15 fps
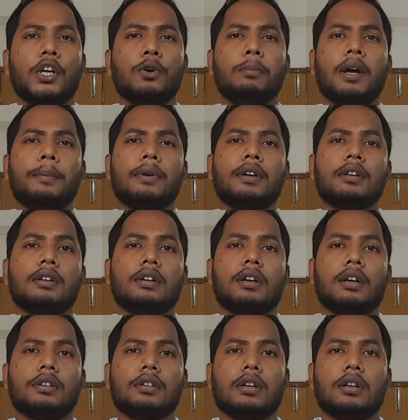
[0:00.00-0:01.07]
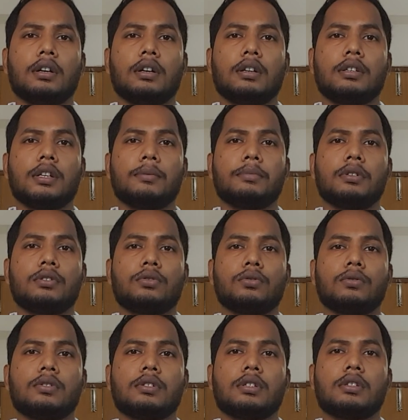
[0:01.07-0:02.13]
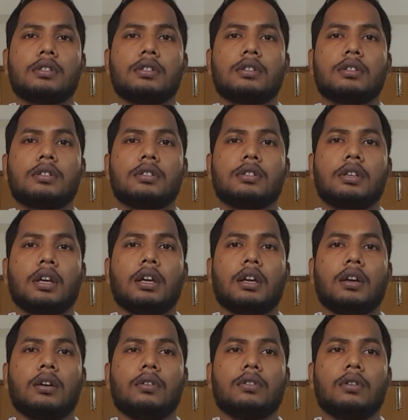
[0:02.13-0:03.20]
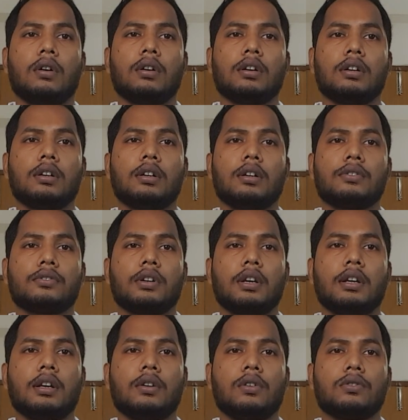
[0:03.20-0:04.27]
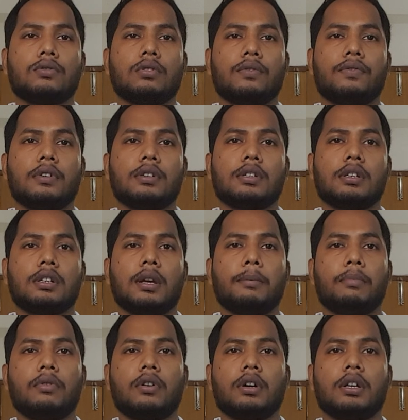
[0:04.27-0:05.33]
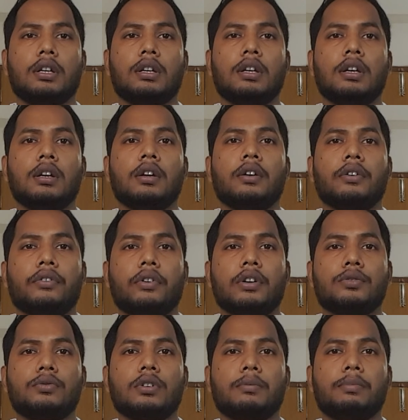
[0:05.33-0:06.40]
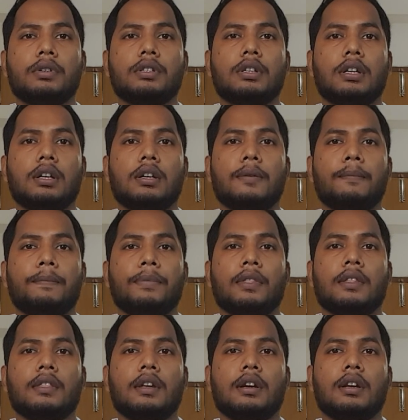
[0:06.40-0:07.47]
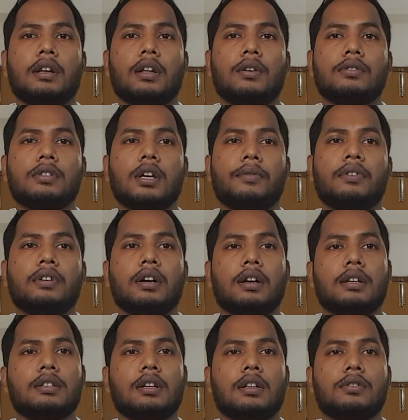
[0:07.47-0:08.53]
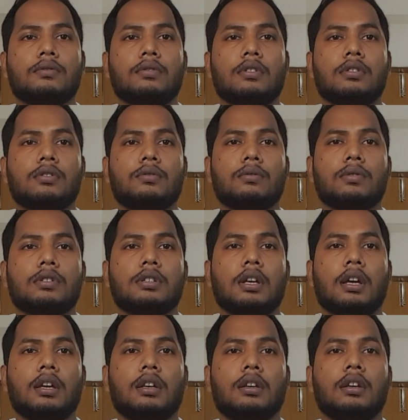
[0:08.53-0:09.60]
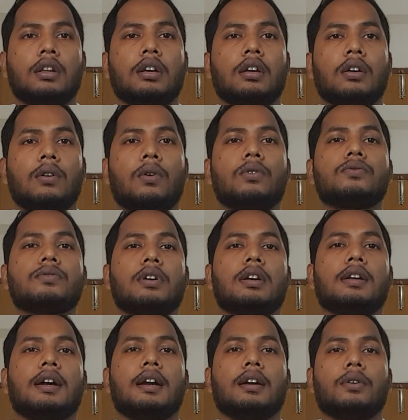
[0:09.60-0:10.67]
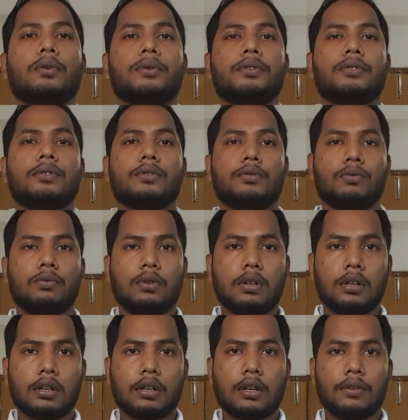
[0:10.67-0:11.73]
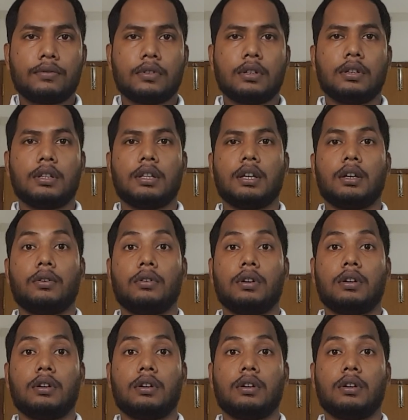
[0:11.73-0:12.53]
you may be tempted to stay on longer. Australian also offers a temporary graduate visa that allows some international students to stay in Australia and continue to work after they